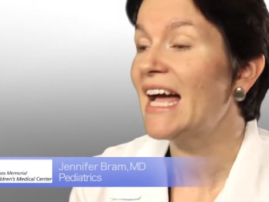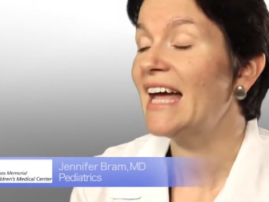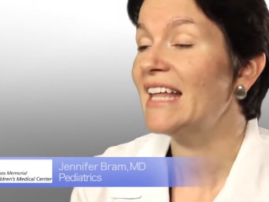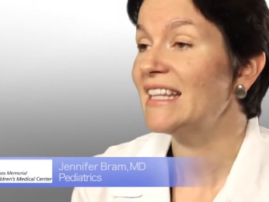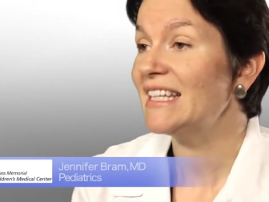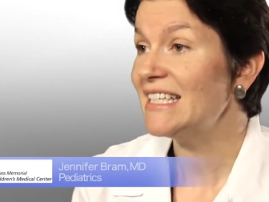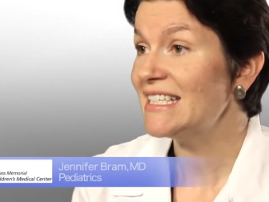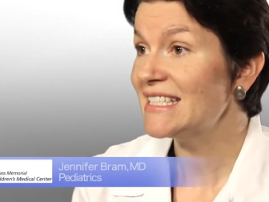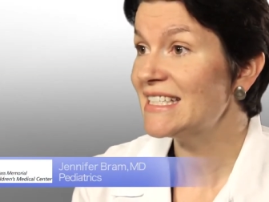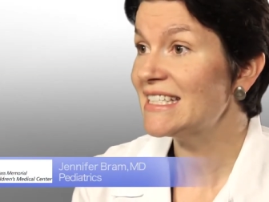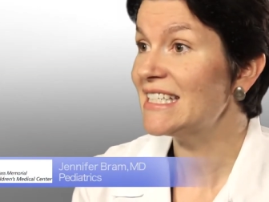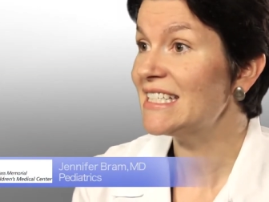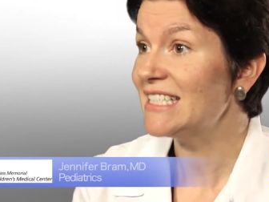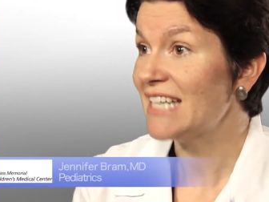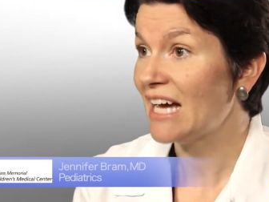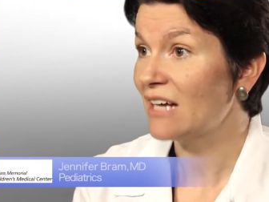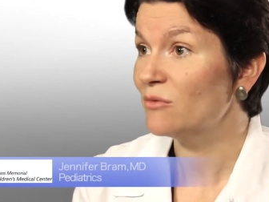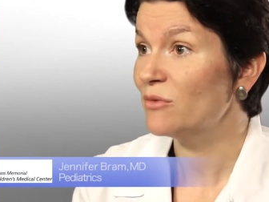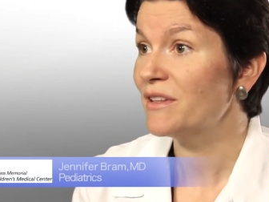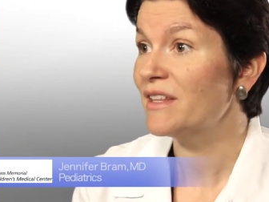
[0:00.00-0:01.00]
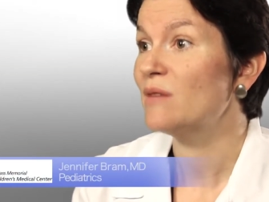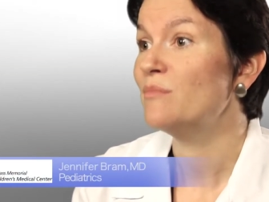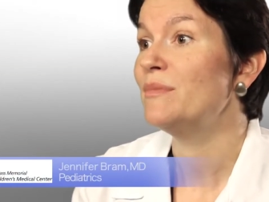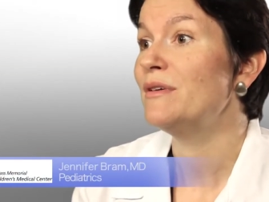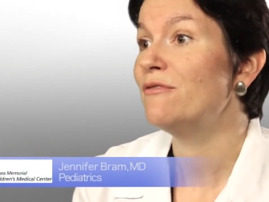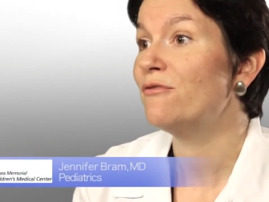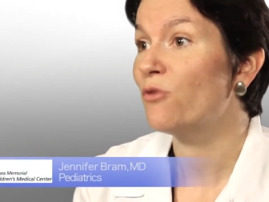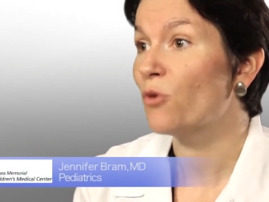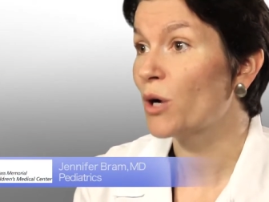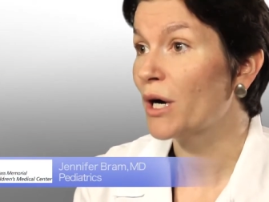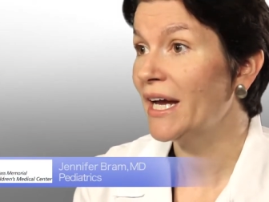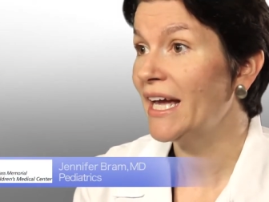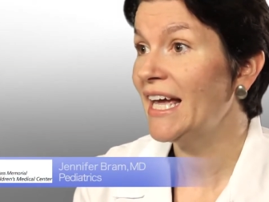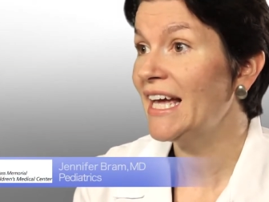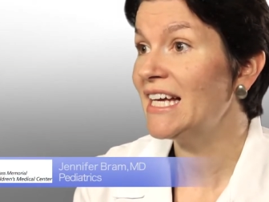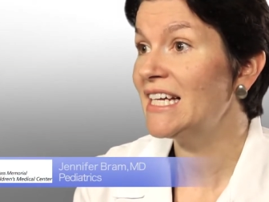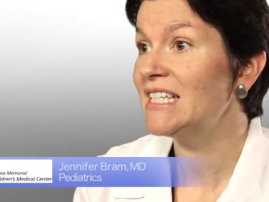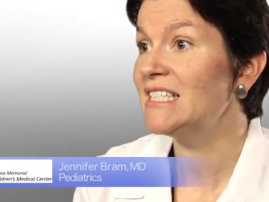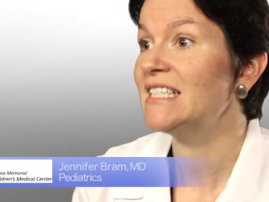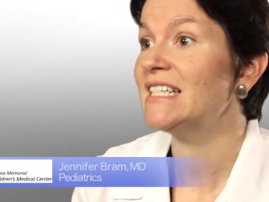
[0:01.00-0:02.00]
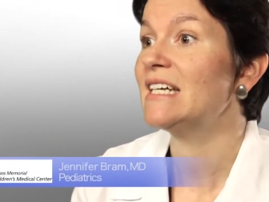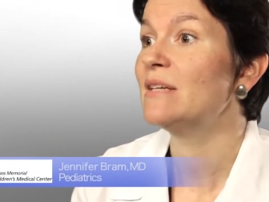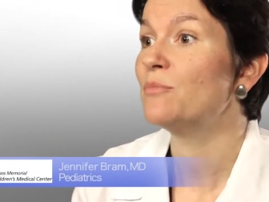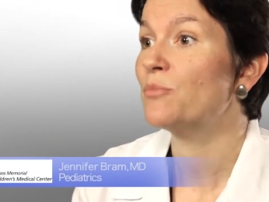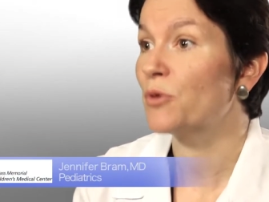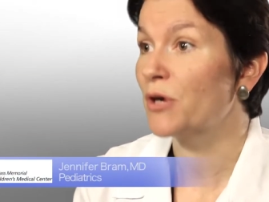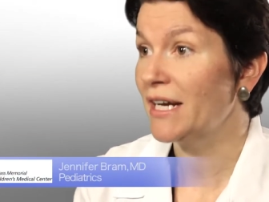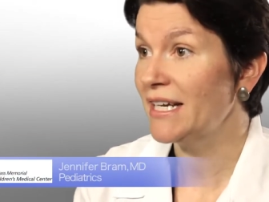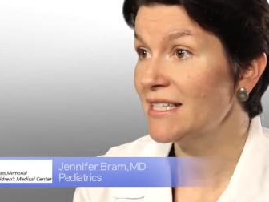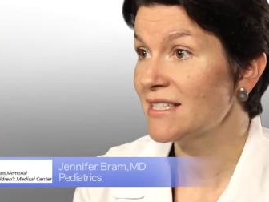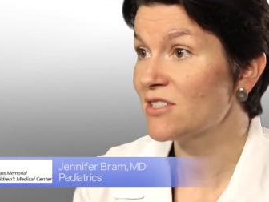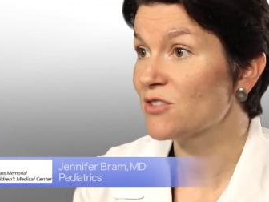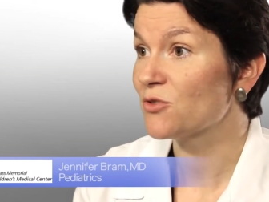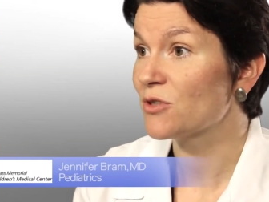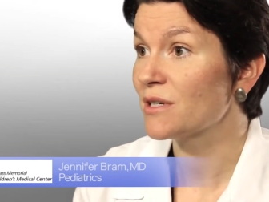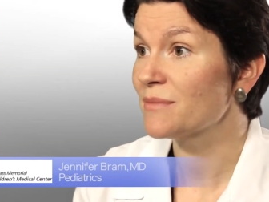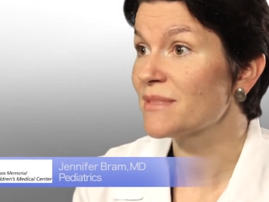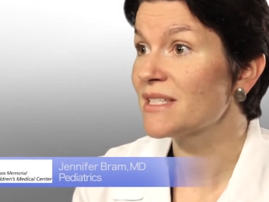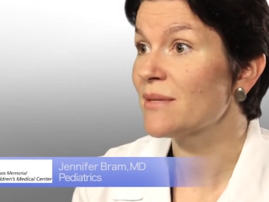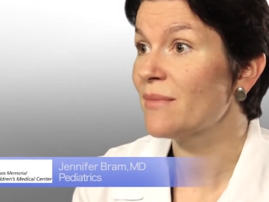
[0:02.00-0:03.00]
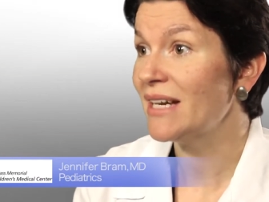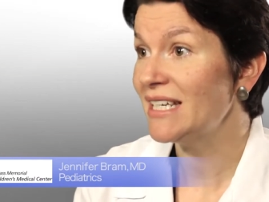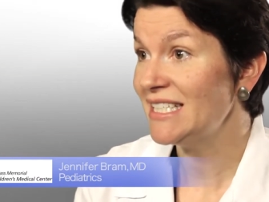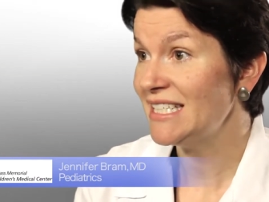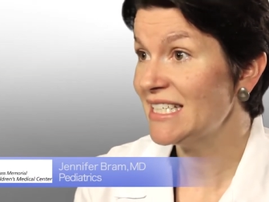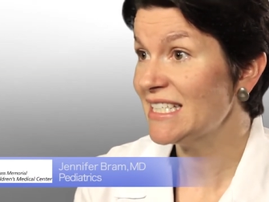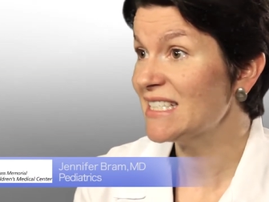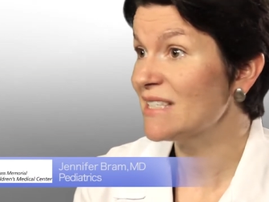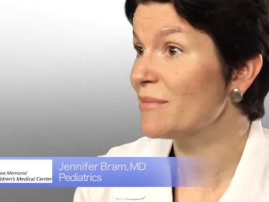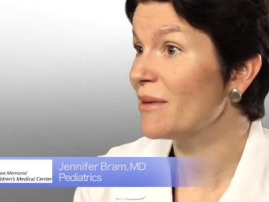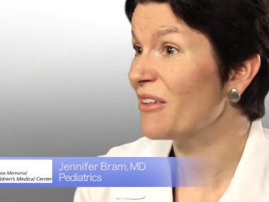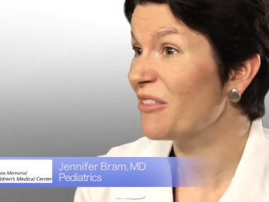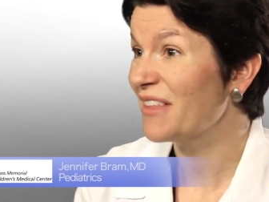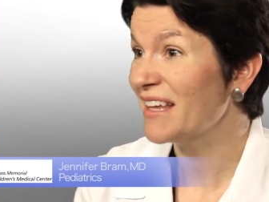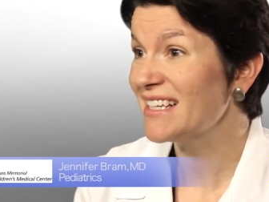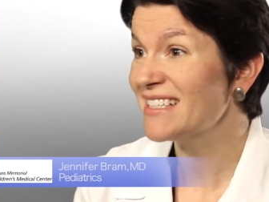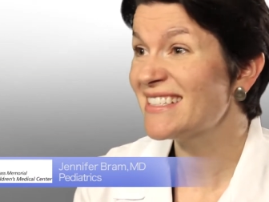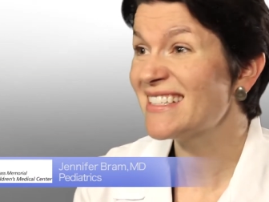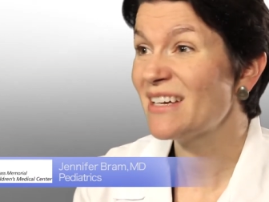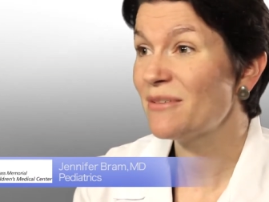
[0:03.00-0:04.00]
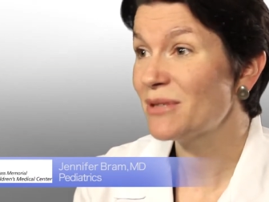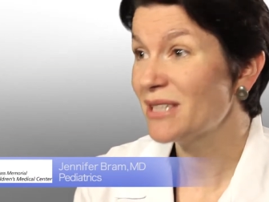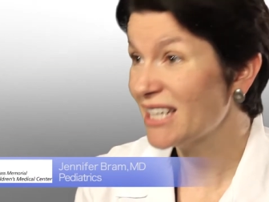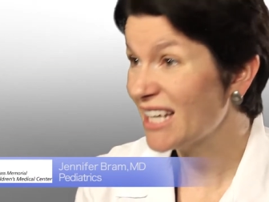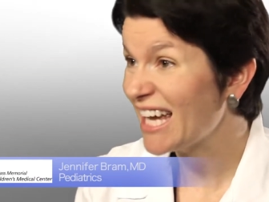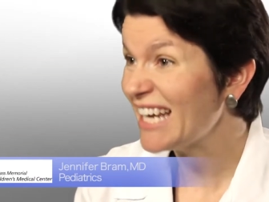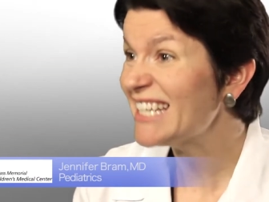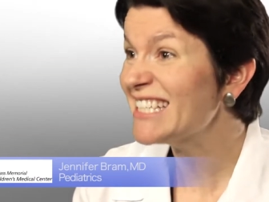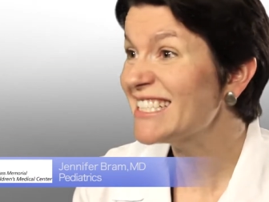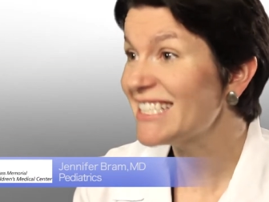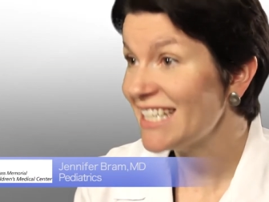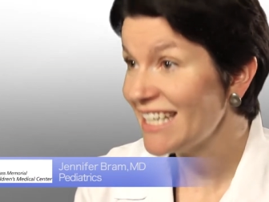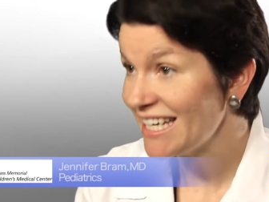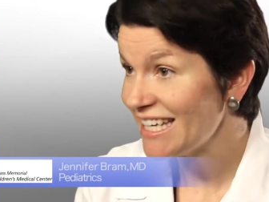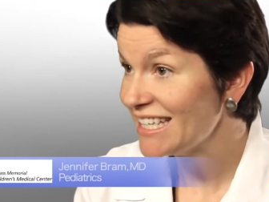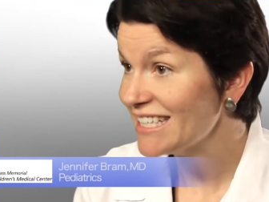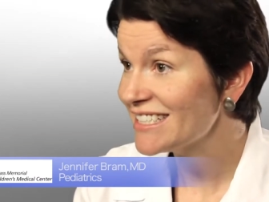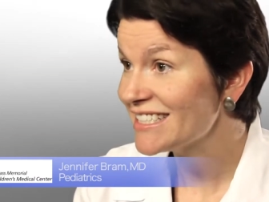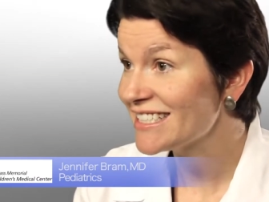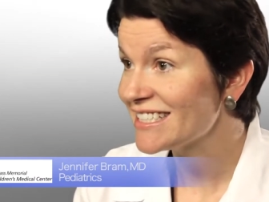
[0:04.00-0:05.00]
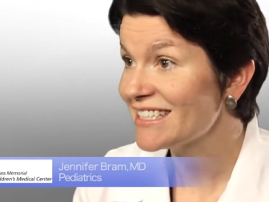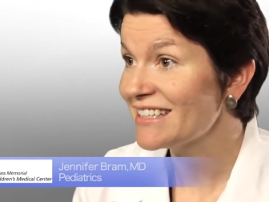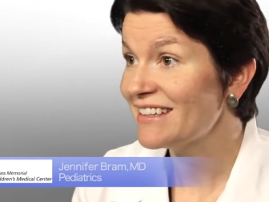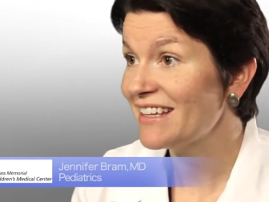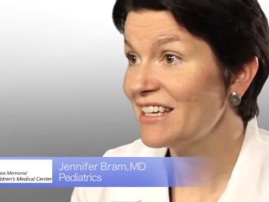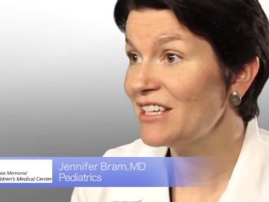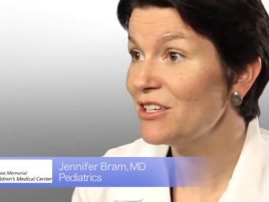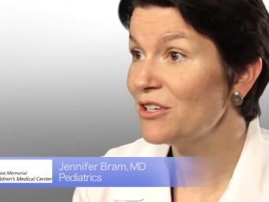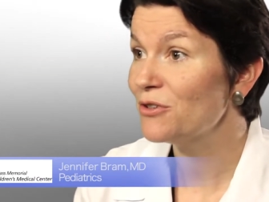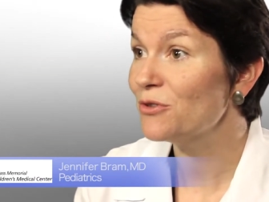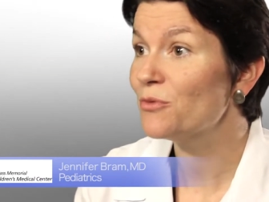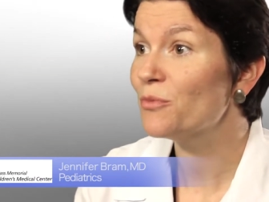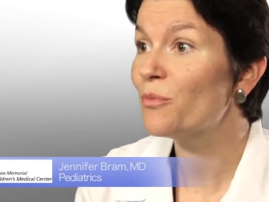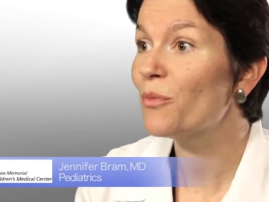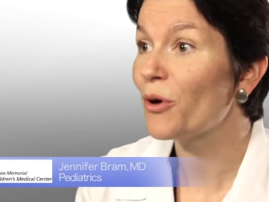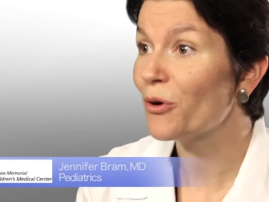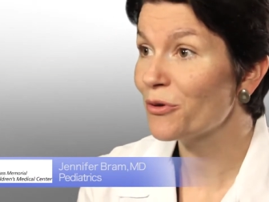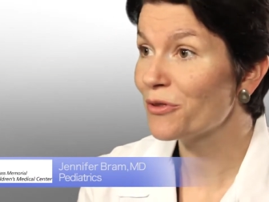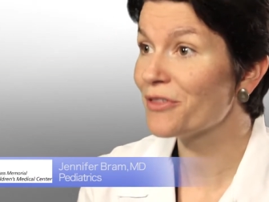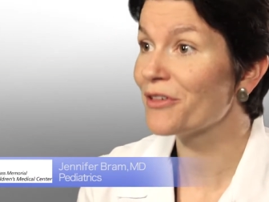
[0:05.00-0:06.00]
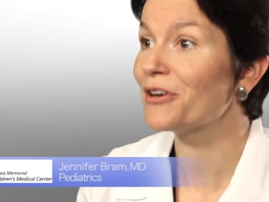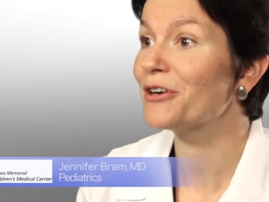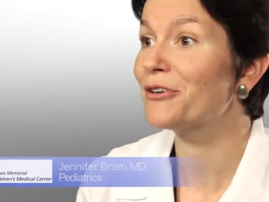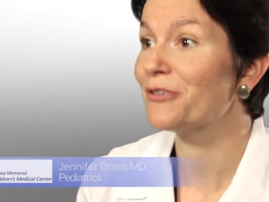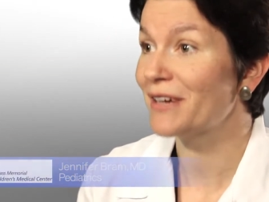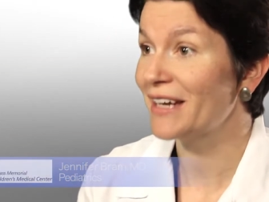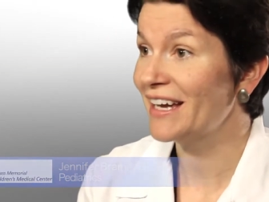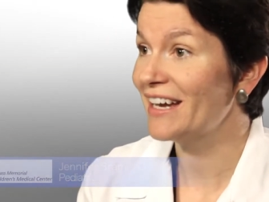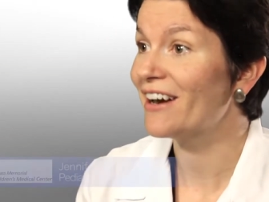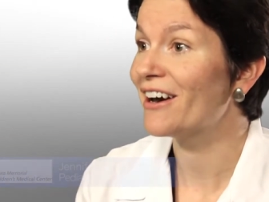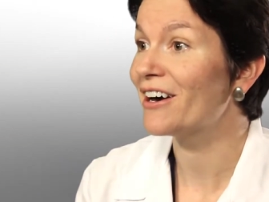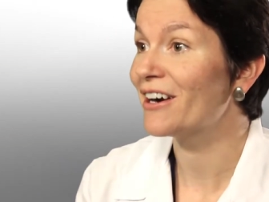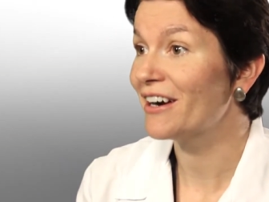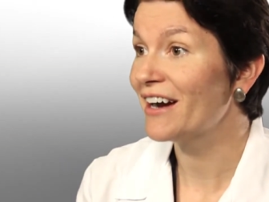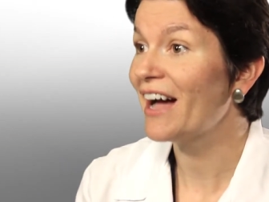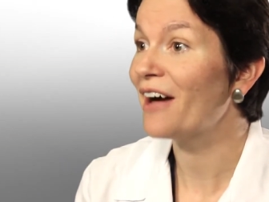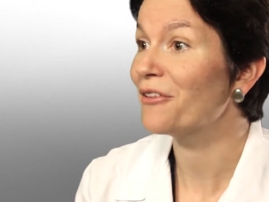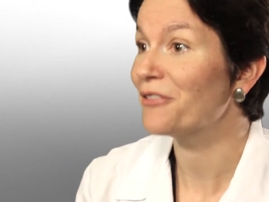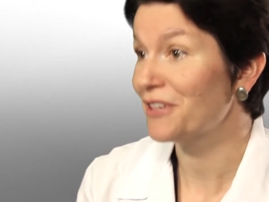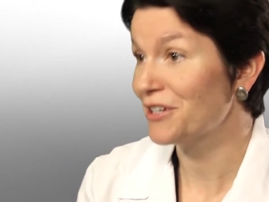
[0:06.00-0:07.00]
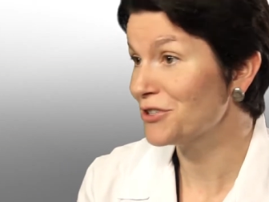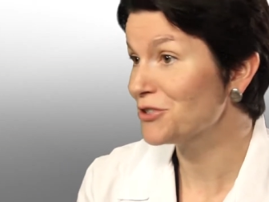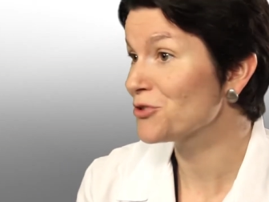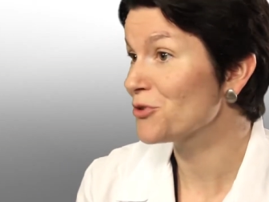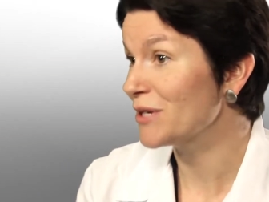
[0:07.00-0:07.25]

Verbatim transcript: at least sit down with them beforehand and brainstorm some ideas about things they would like to eat that you both agree are healthier